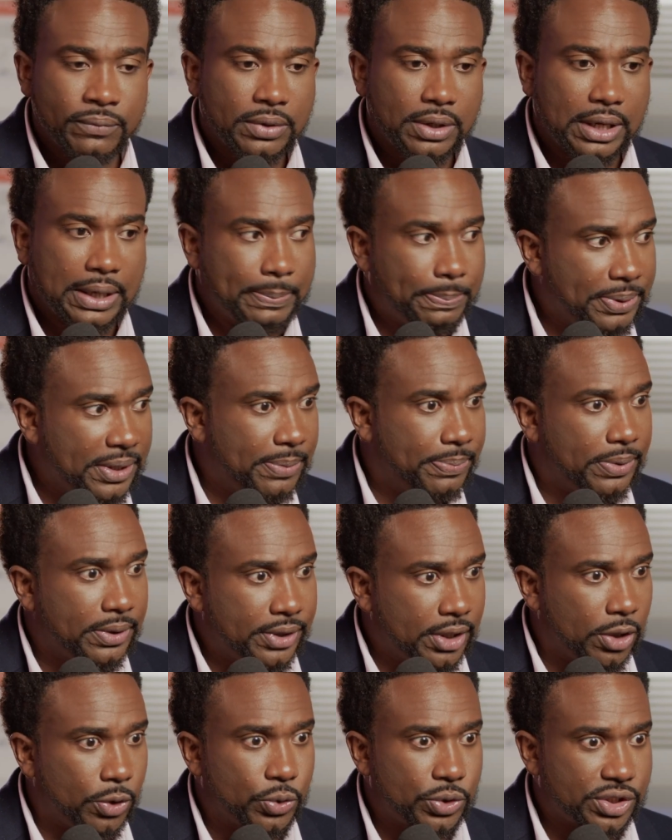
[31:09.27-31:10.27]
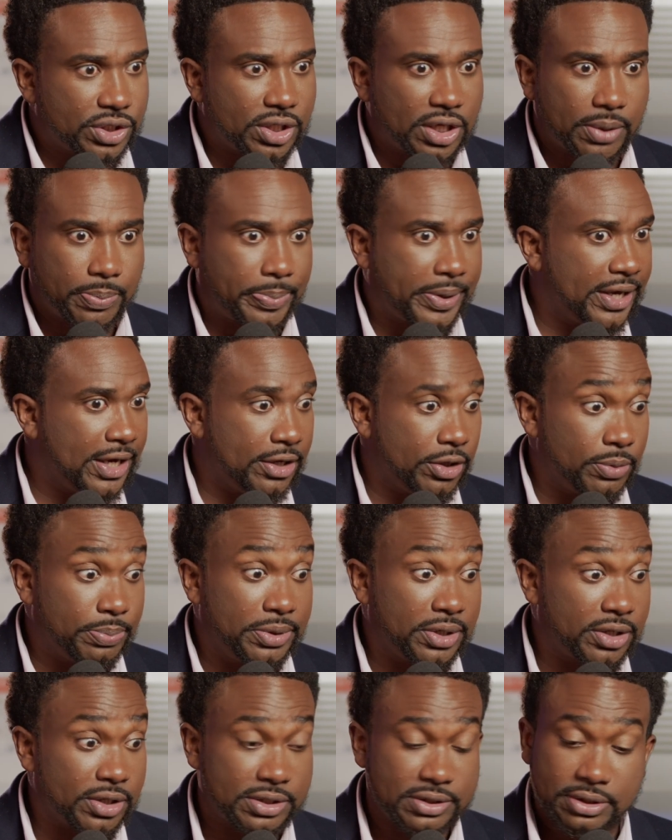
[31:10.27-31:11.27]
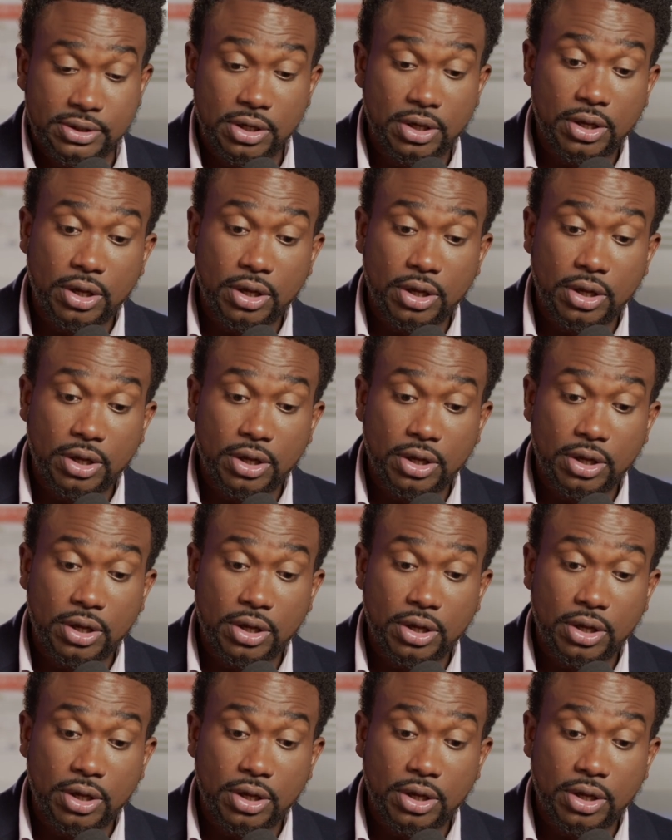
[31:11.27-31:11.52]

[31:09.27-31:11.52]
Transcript: and people now would start paying you because